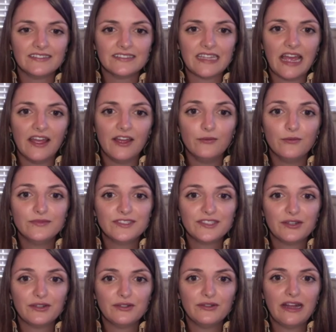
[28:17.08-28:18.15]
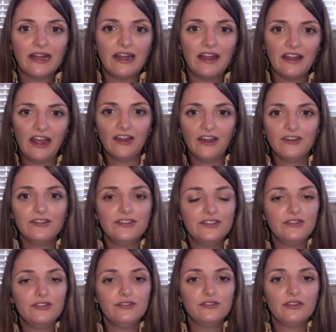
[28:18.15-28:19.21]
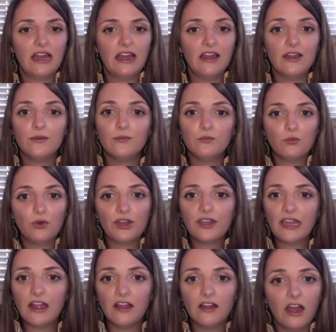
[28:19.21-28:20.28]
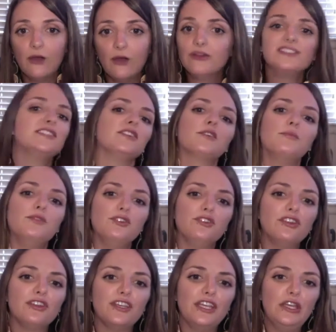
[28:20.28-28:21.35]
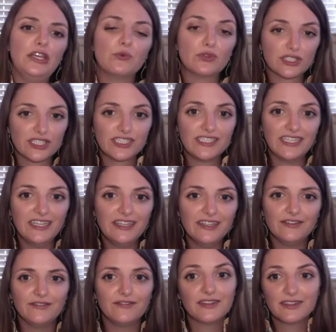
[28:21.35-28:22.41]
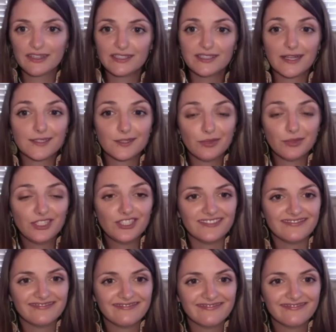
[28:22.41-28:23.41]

Yeah. So how do you how has the community received this exhibition?